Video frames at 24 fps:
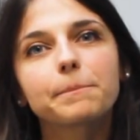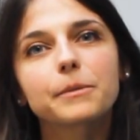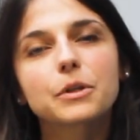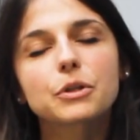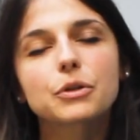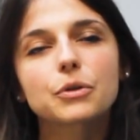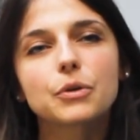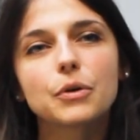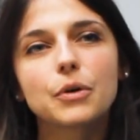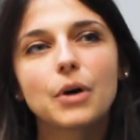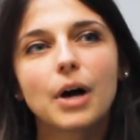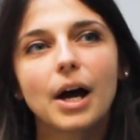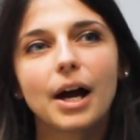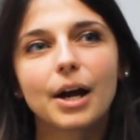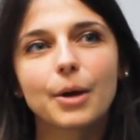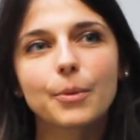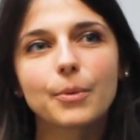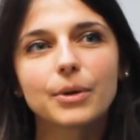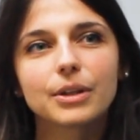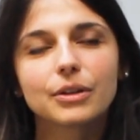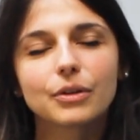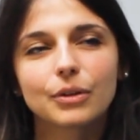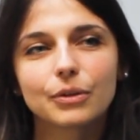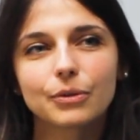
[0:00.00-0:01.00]
So I
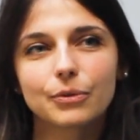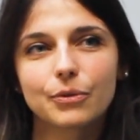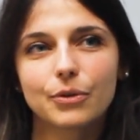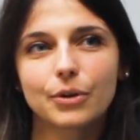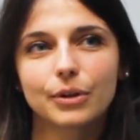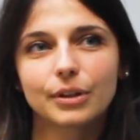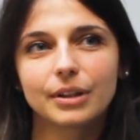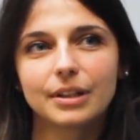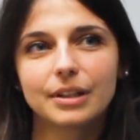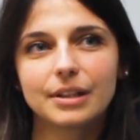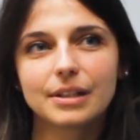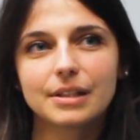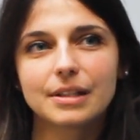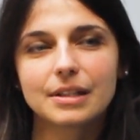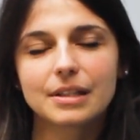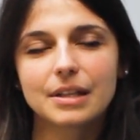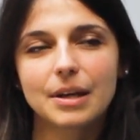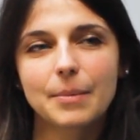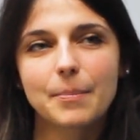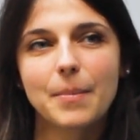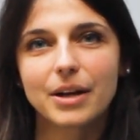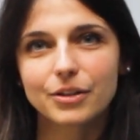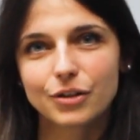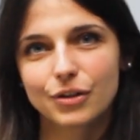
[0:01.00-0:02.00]
went on for this
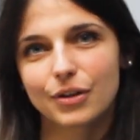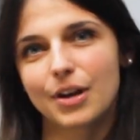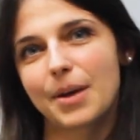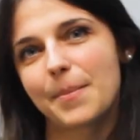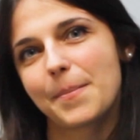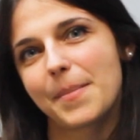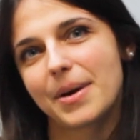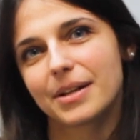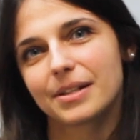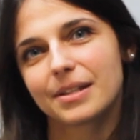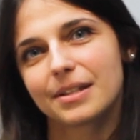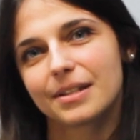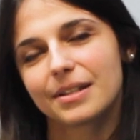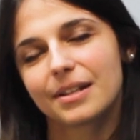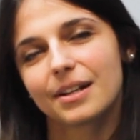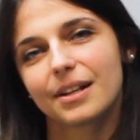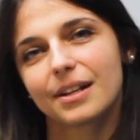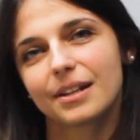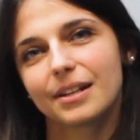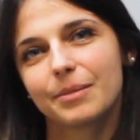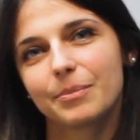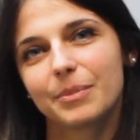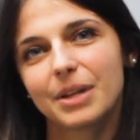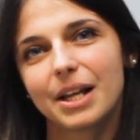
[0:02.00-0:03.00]
bachelor and master
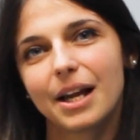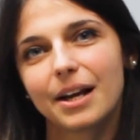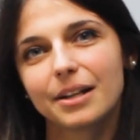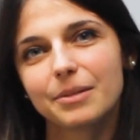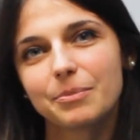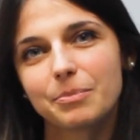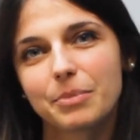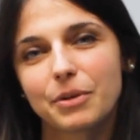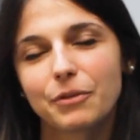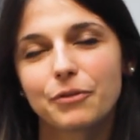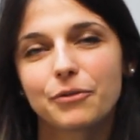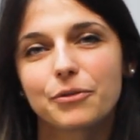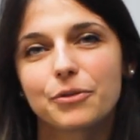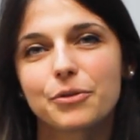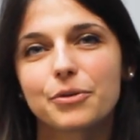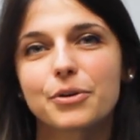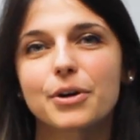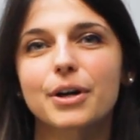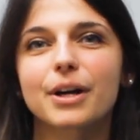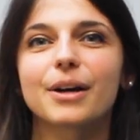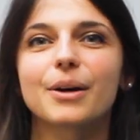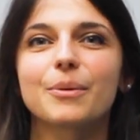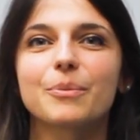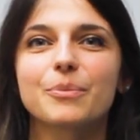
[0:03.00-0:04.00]
in Milan
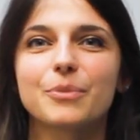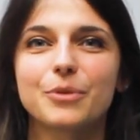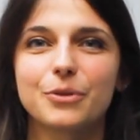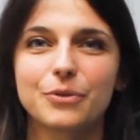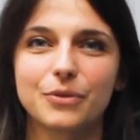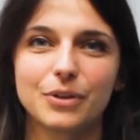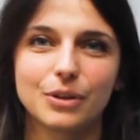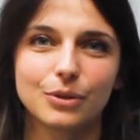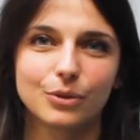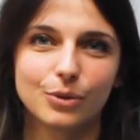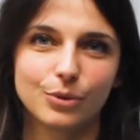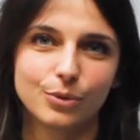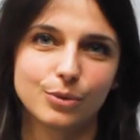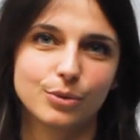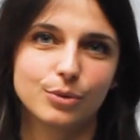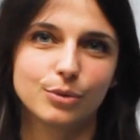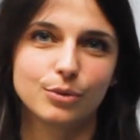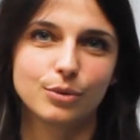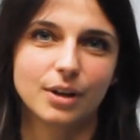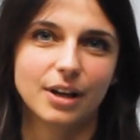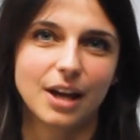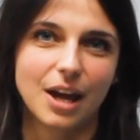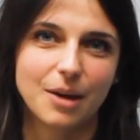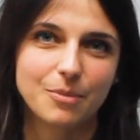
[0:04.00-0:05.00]
before moving
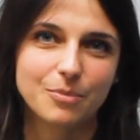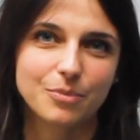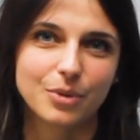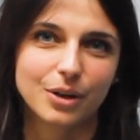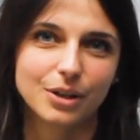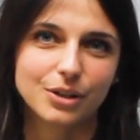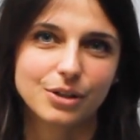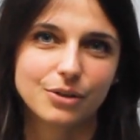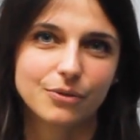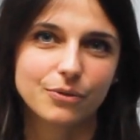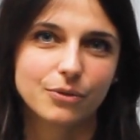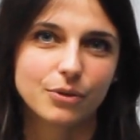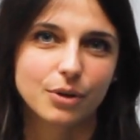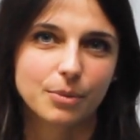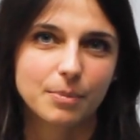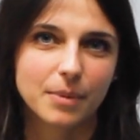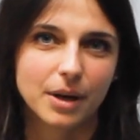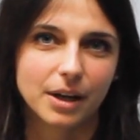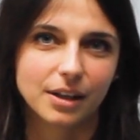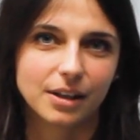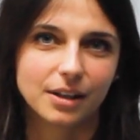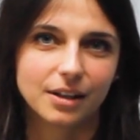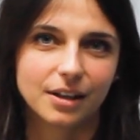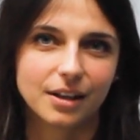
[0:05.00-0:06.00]
to Cambridge for
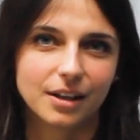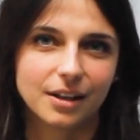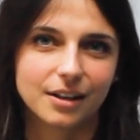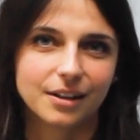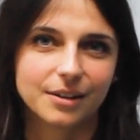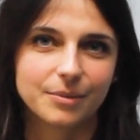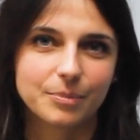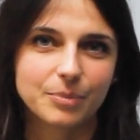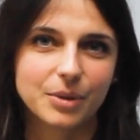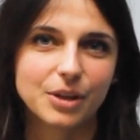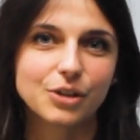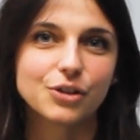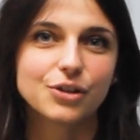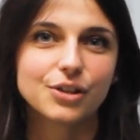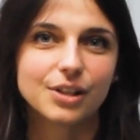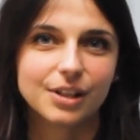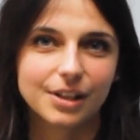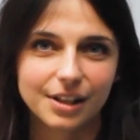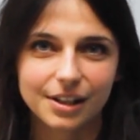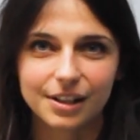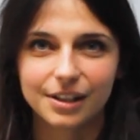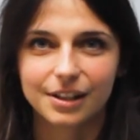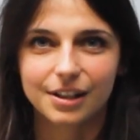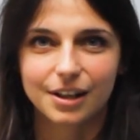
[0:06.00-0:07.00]
my
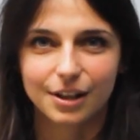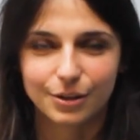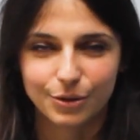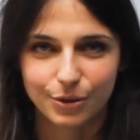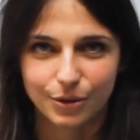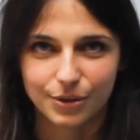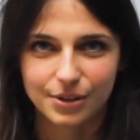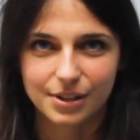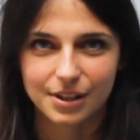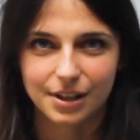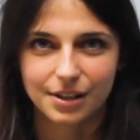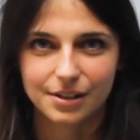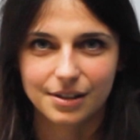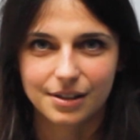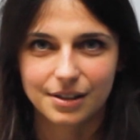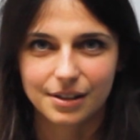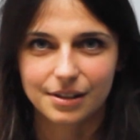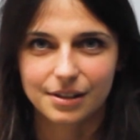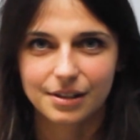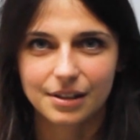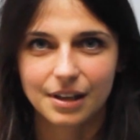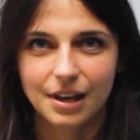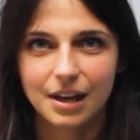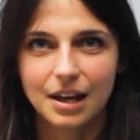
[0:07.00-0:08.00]
PhD in clinical
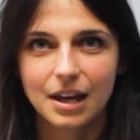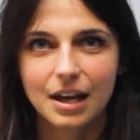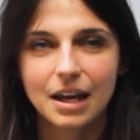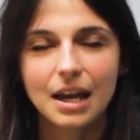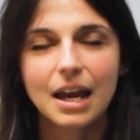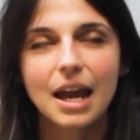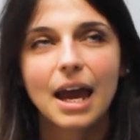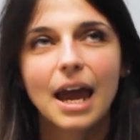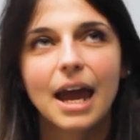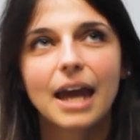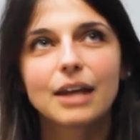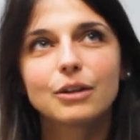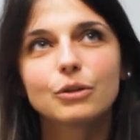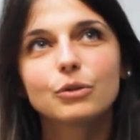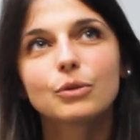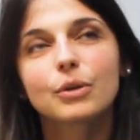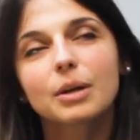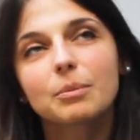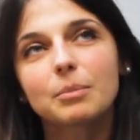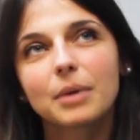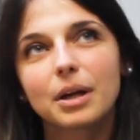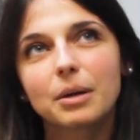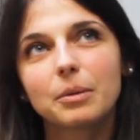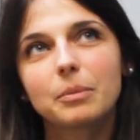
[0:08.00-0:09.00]
neurosciences. And
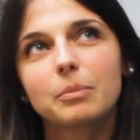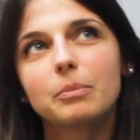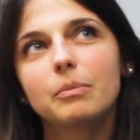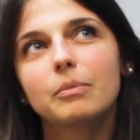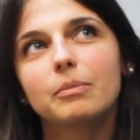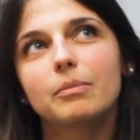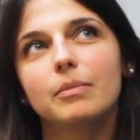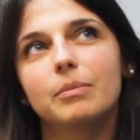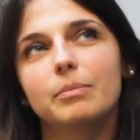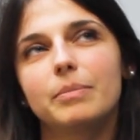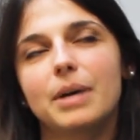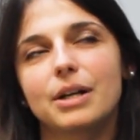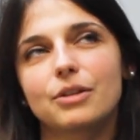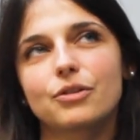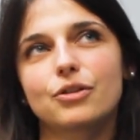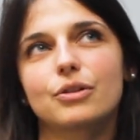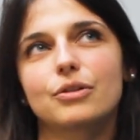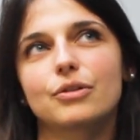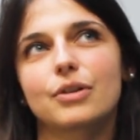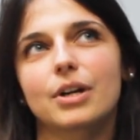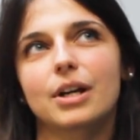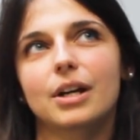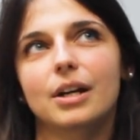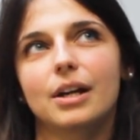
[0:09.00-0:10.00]
during my
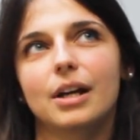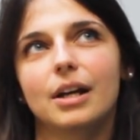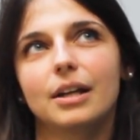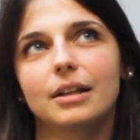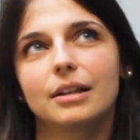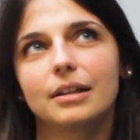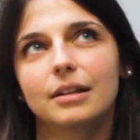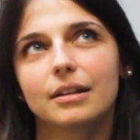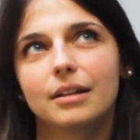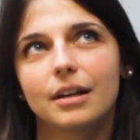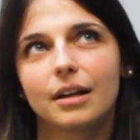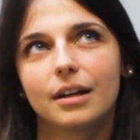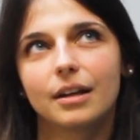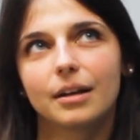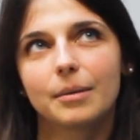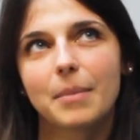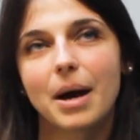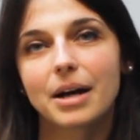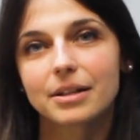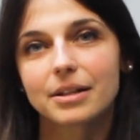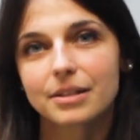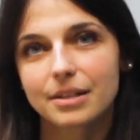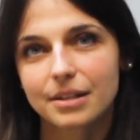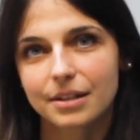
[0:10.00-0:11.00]
bachelor and
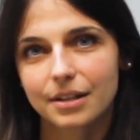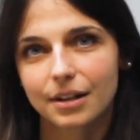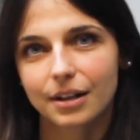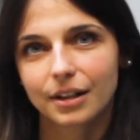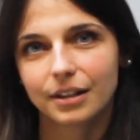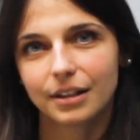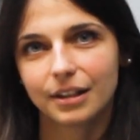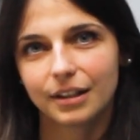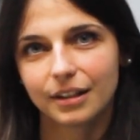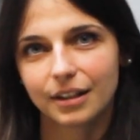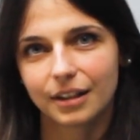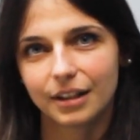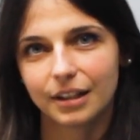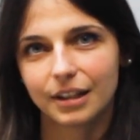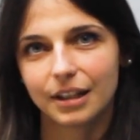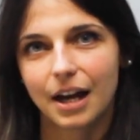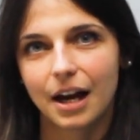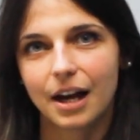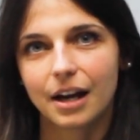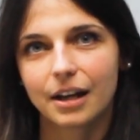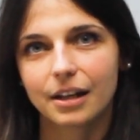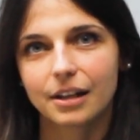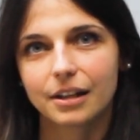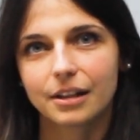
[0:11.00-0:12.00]
master in Italy,
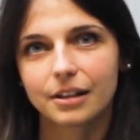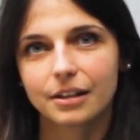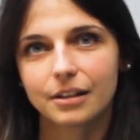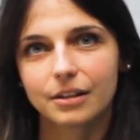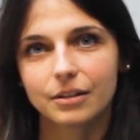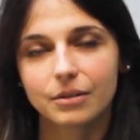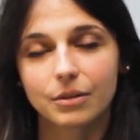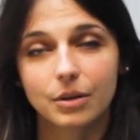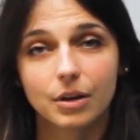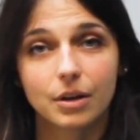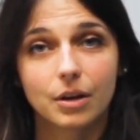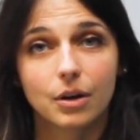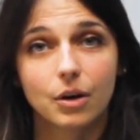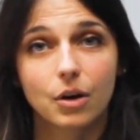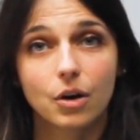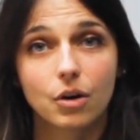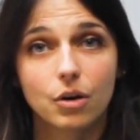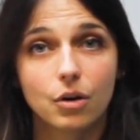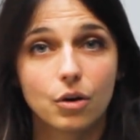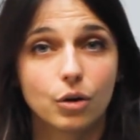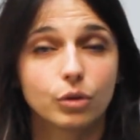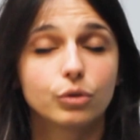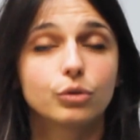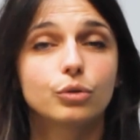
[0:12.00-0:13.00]
I
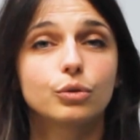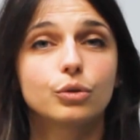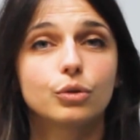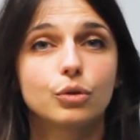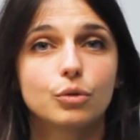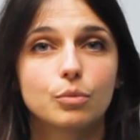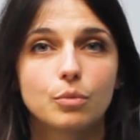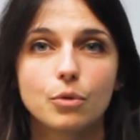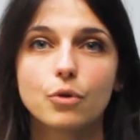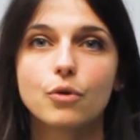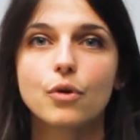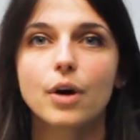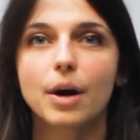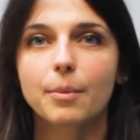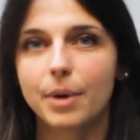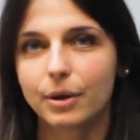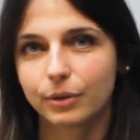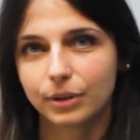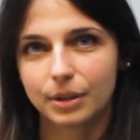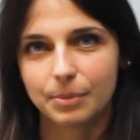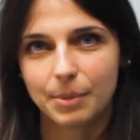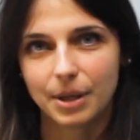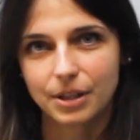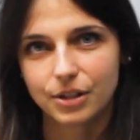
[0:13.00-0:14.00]
got to know more
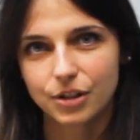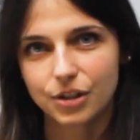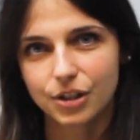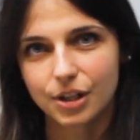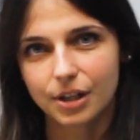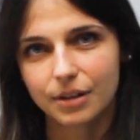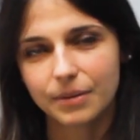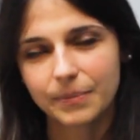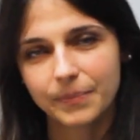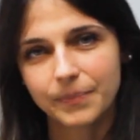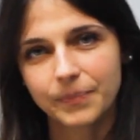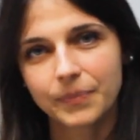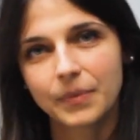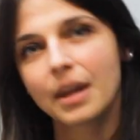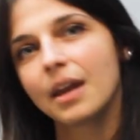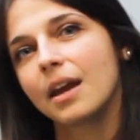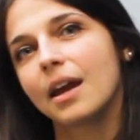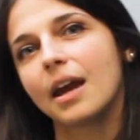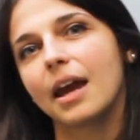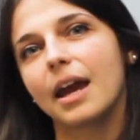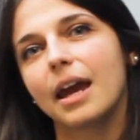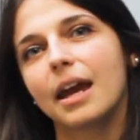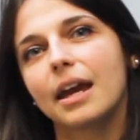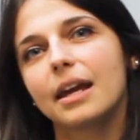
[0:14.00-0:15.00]
about dementia
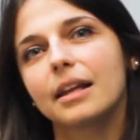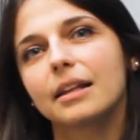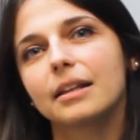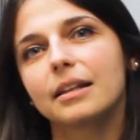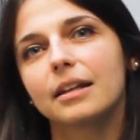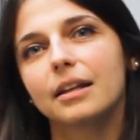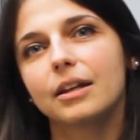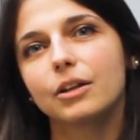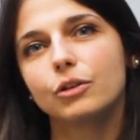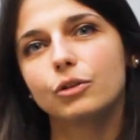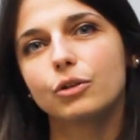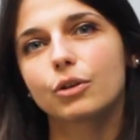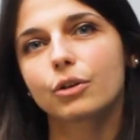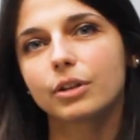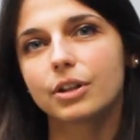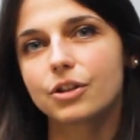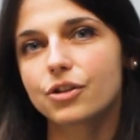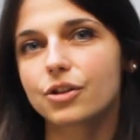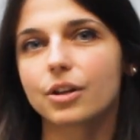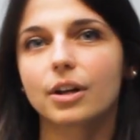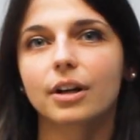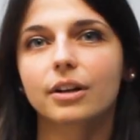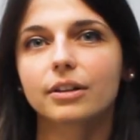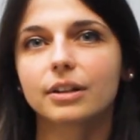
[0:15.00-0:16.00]
and
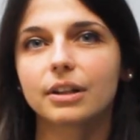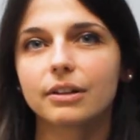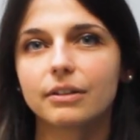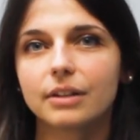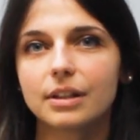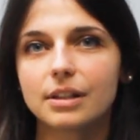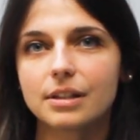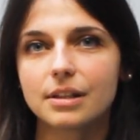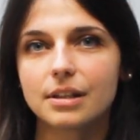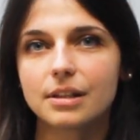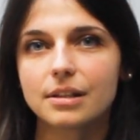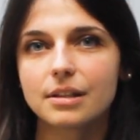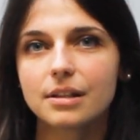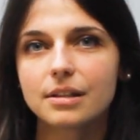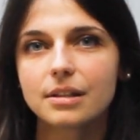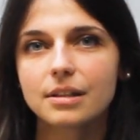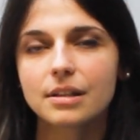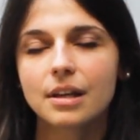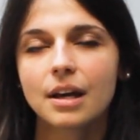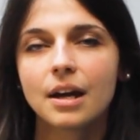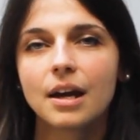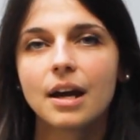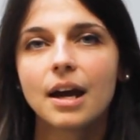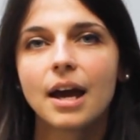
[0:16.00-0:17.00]
neurodegenerative
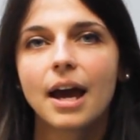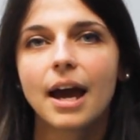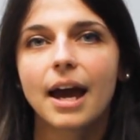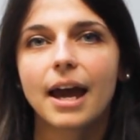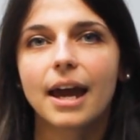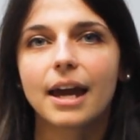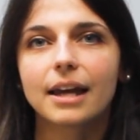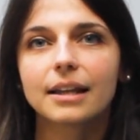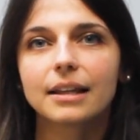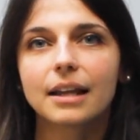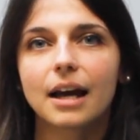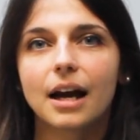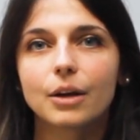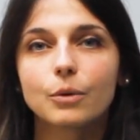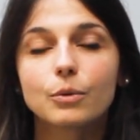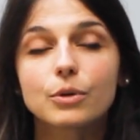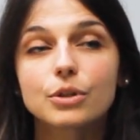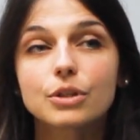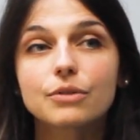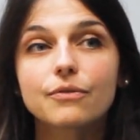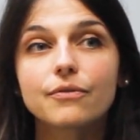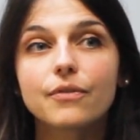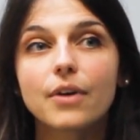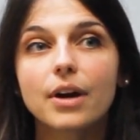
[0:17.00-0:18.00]
diseases. And I
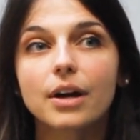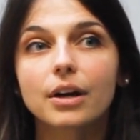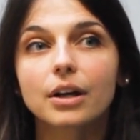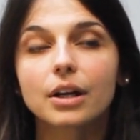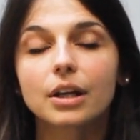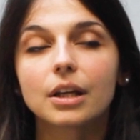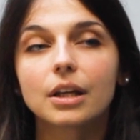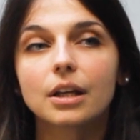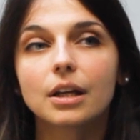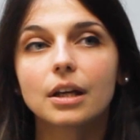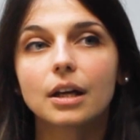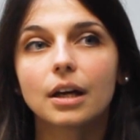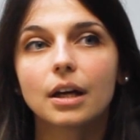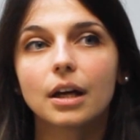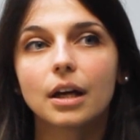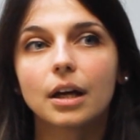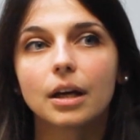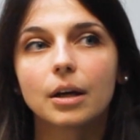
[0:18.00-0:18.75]
was very